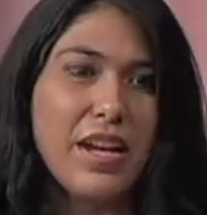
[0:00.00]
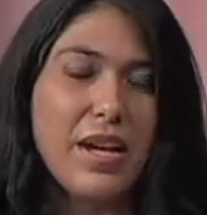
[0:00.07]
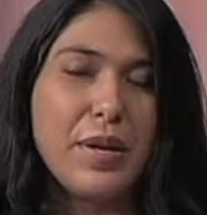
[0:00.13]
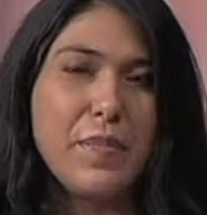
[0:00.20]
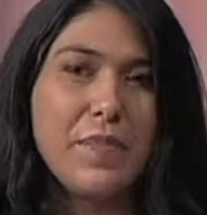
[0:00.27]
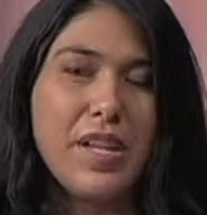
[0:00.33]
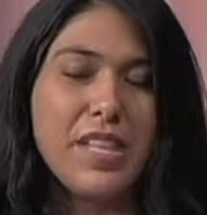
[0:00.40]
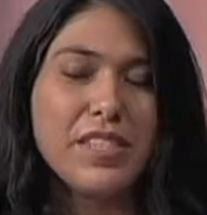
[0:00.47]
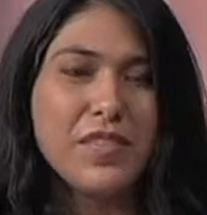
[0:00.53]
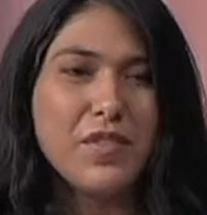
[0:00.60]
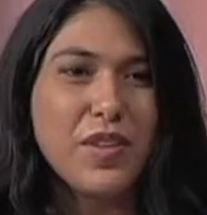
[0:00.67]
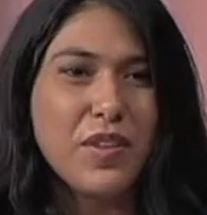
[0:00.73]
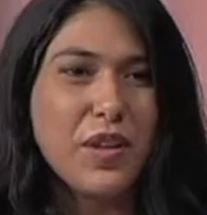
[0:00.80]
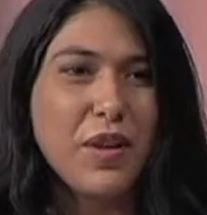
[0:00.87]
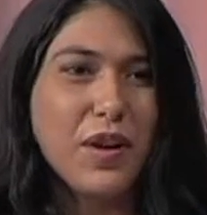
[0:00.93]
Mm-hmm. um, it's
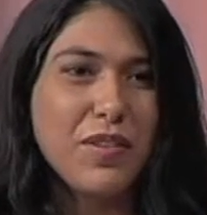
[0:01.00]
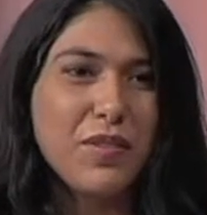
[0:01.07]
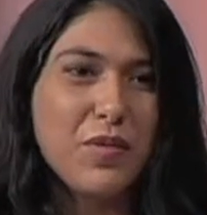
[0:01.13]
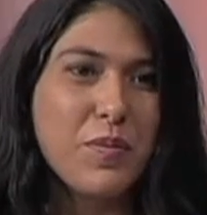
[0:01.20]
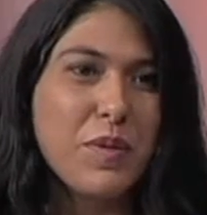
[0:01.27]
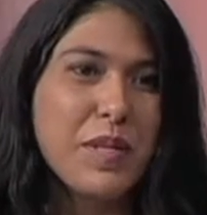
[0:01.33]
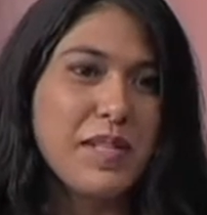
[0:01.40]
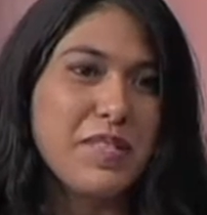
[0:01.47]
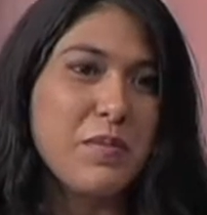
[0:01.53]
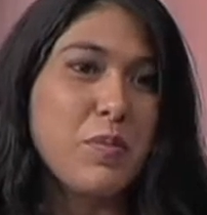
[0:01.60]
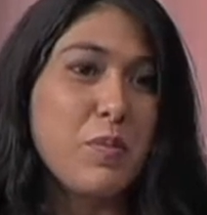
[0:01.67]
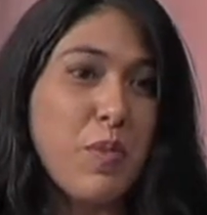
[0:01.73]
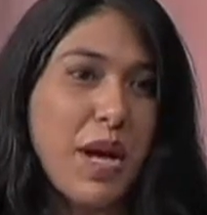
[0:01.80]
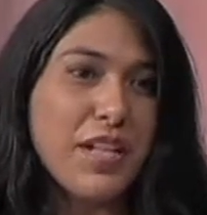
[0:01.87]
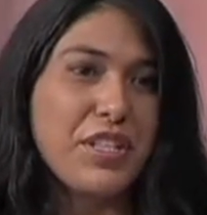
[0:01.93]
very hard for me because I'm
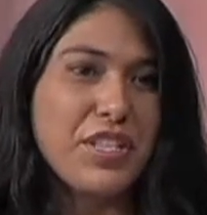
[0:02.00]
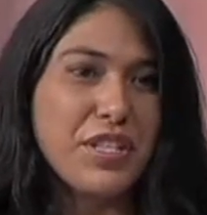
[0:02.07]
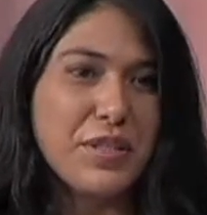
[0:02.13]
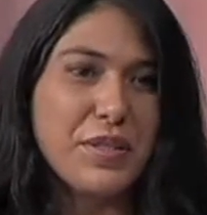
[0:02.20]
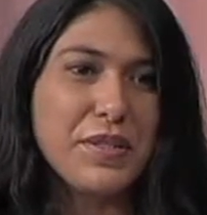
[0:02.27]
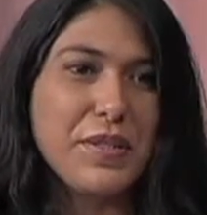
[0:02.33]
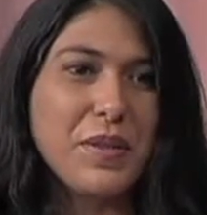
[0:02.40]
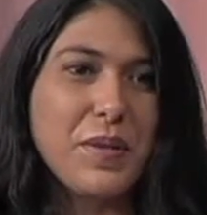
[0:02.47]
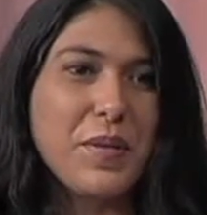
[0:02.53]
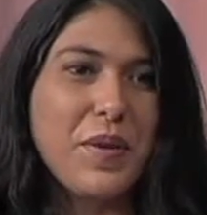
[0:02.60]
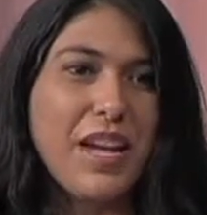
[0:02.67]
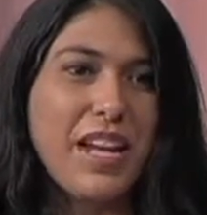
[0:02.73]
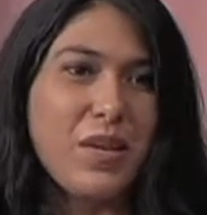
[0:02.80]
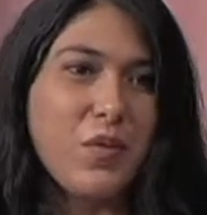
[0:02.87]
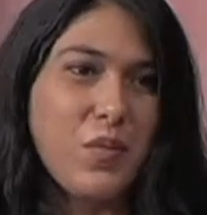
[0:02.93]
Apache also,
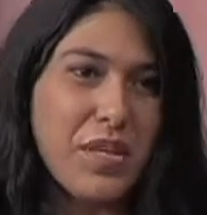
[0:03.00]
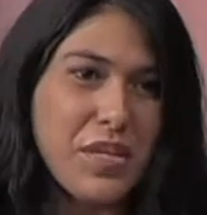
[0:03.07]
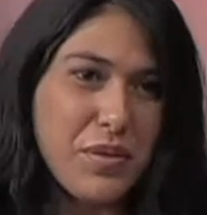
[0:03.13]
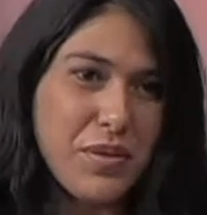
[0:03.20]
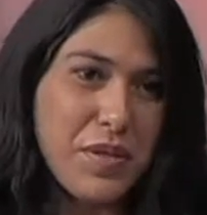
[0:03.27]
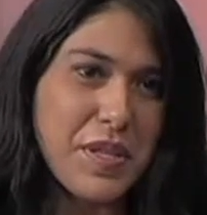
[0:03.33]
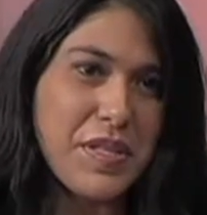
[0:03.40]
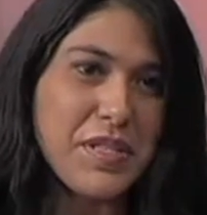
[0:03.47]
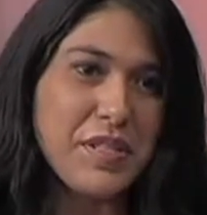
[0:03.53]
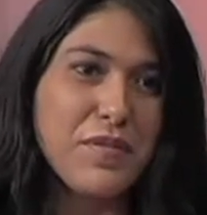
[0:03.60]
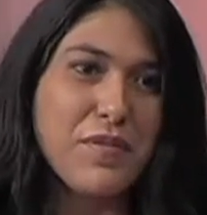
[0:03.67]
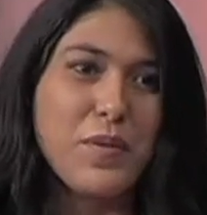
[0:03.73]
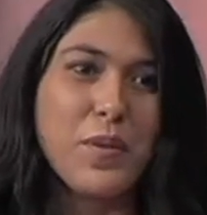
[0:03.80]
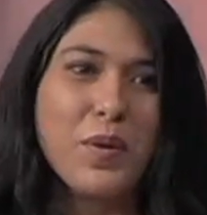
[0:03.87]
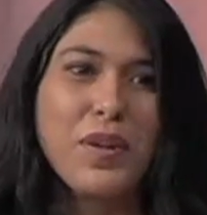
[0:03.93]
mm-hmm. and we do things in
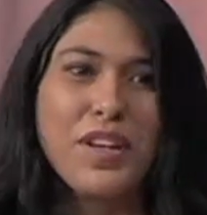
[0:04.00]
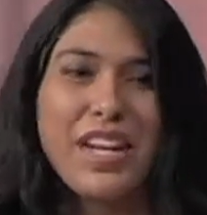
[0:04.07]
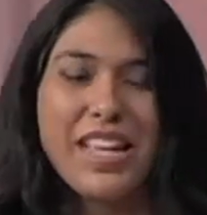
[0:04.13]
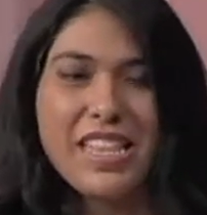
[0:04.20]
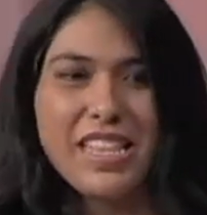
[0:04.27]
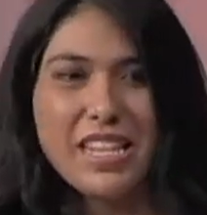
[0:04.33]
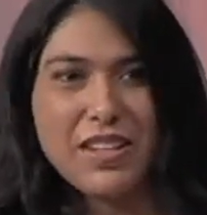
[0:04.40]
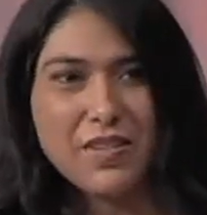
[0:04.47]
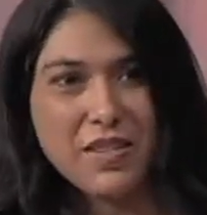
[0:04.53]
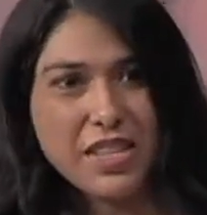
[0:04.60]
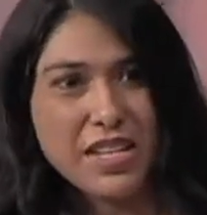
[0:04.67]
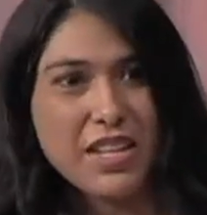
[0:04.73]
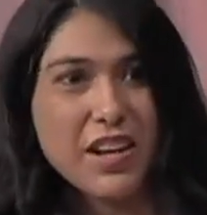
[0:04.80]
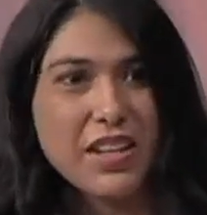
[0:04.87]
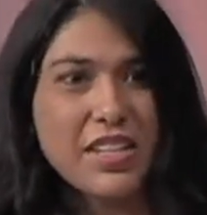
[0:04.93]
four, and then
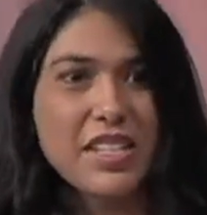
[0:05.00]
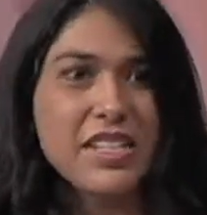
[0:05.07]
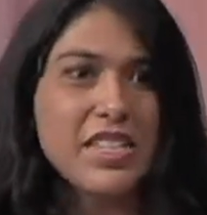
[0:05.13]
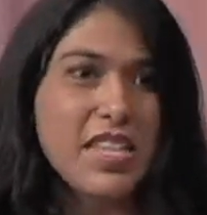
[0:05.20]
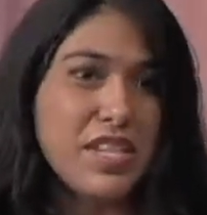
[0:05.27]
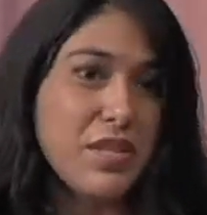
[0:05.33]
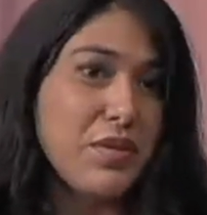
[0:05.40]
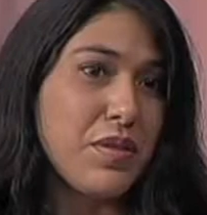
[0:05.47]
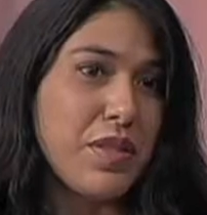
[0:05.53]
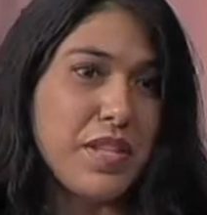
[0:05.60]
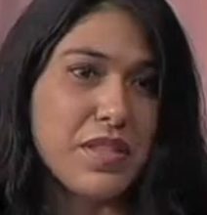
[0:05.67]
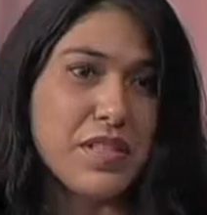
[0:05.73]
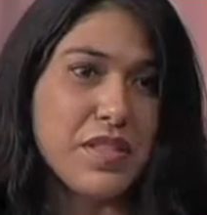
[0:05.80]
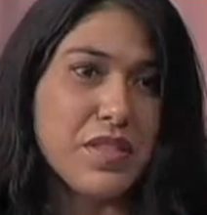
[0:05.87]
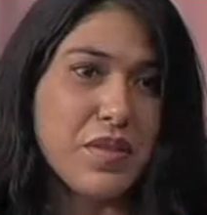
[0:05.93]
the Yaquis, they do
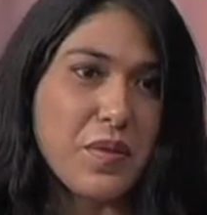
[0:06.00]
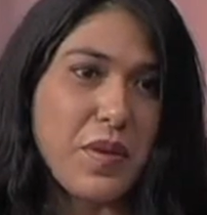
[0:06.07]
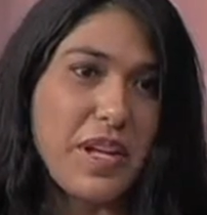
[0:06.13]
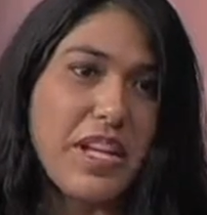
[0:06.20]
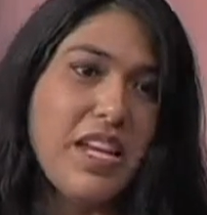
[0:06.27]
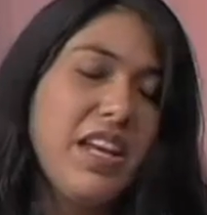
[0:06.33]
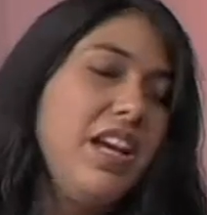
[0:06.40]
things in three.